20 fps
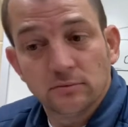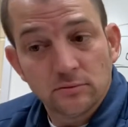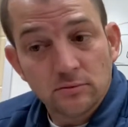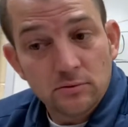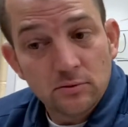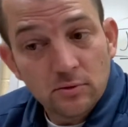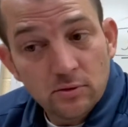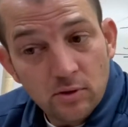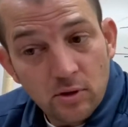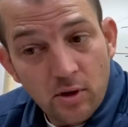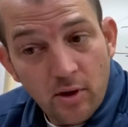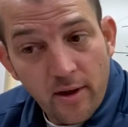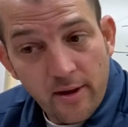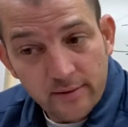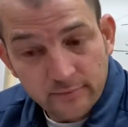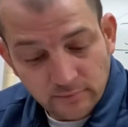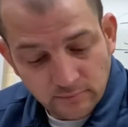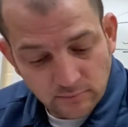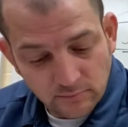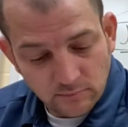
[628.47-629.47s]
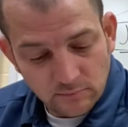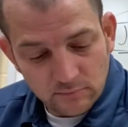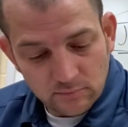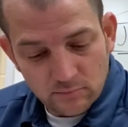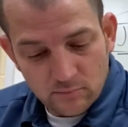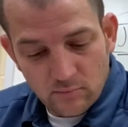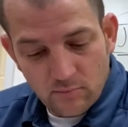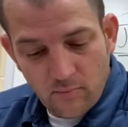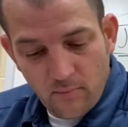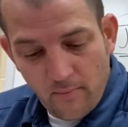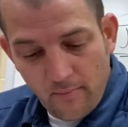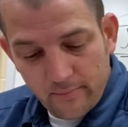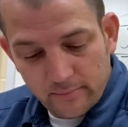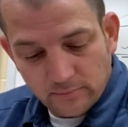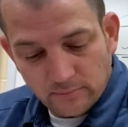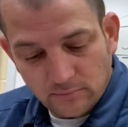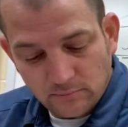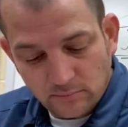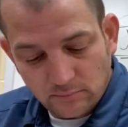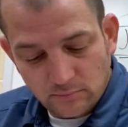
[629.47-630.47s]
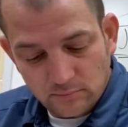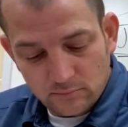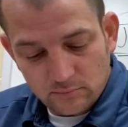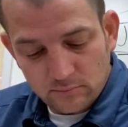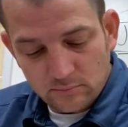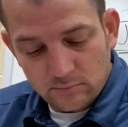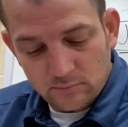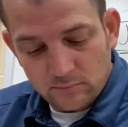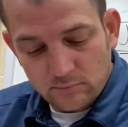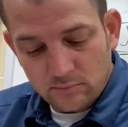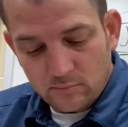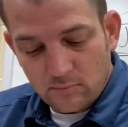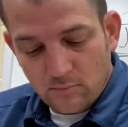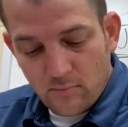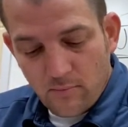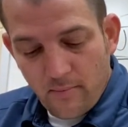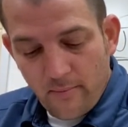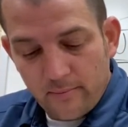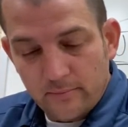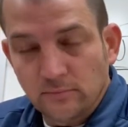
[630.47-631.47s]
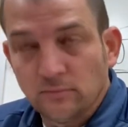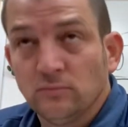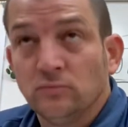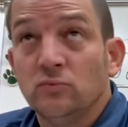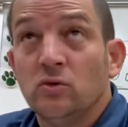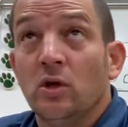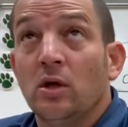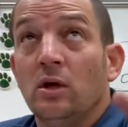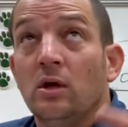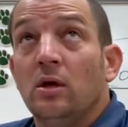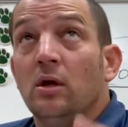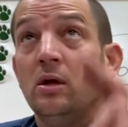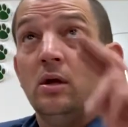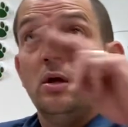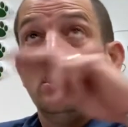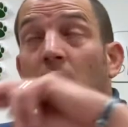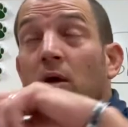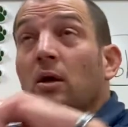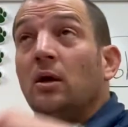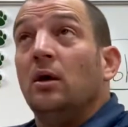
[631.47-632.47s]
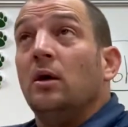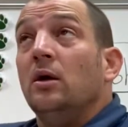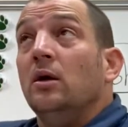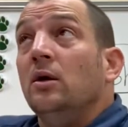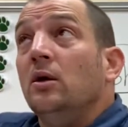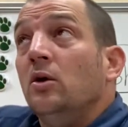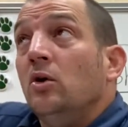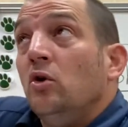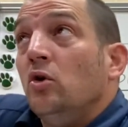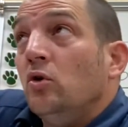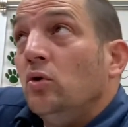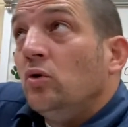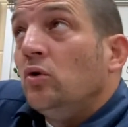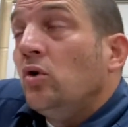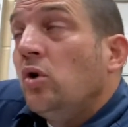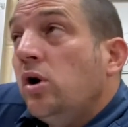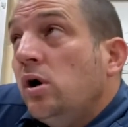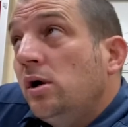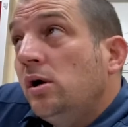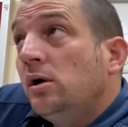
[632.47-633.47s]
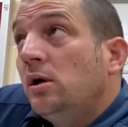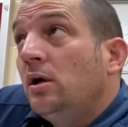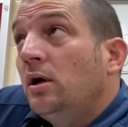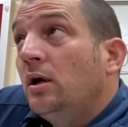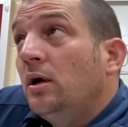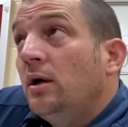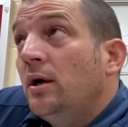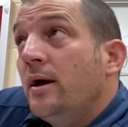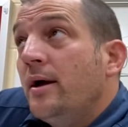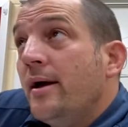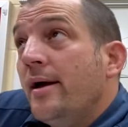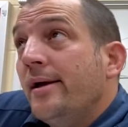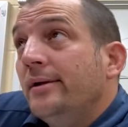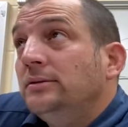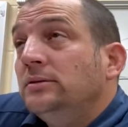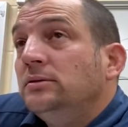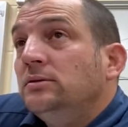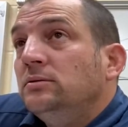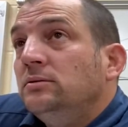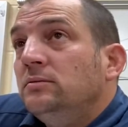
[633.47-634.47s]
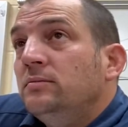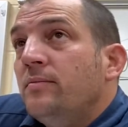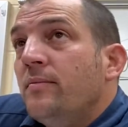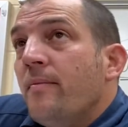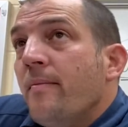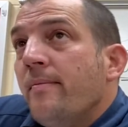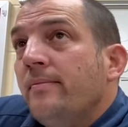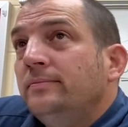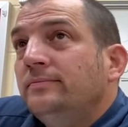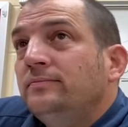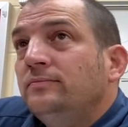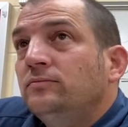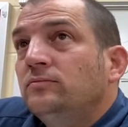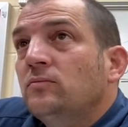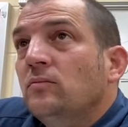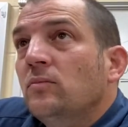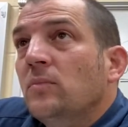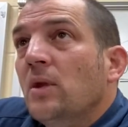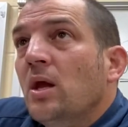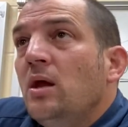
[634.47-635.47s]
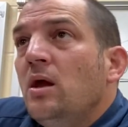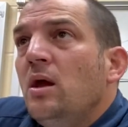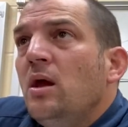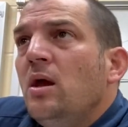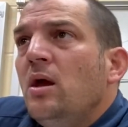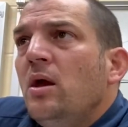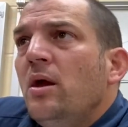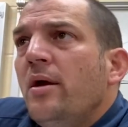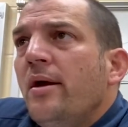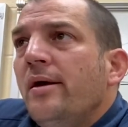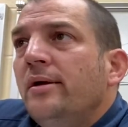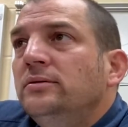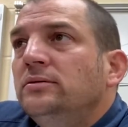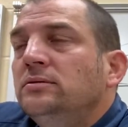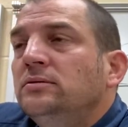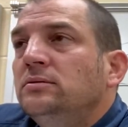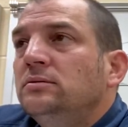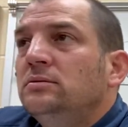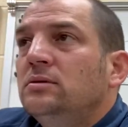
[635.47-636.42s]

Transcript: Do they have to go through school's PLP to get to the Google Classroom in order for us to track?